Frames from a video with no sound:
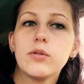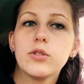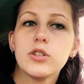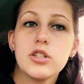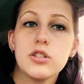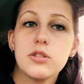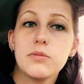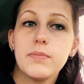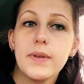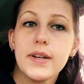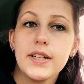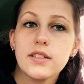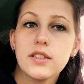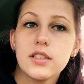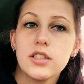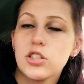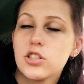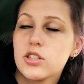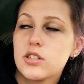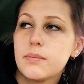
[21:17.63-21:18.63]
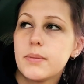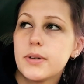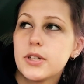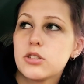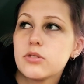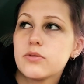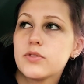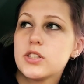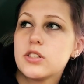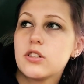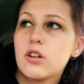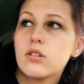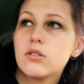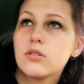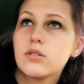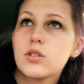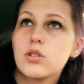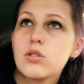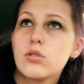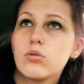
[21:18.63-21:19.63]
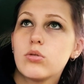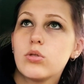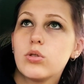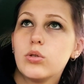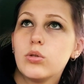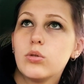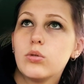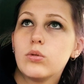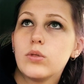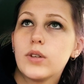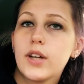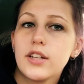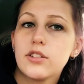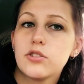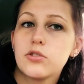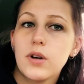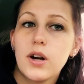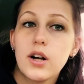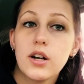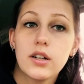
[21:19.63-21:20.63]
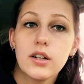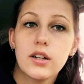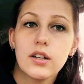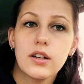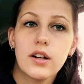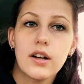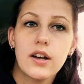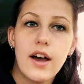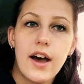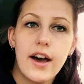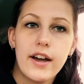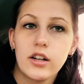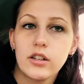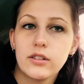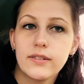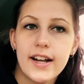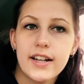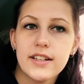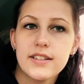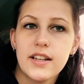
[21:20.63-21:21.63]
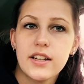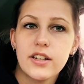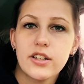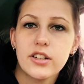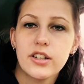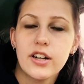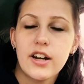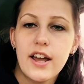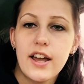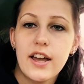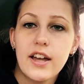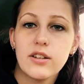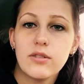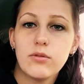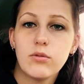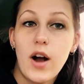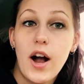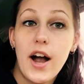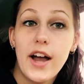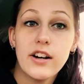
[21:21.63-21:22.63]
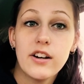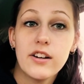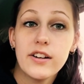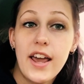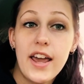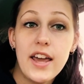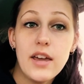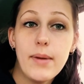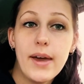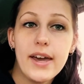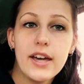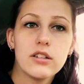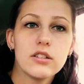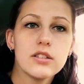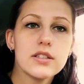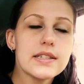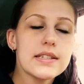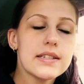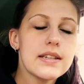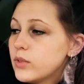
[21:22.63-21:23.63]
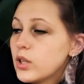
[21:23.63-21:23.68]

which is basically just a bunch of adults who get drunk at our rec center and ride on hay bales.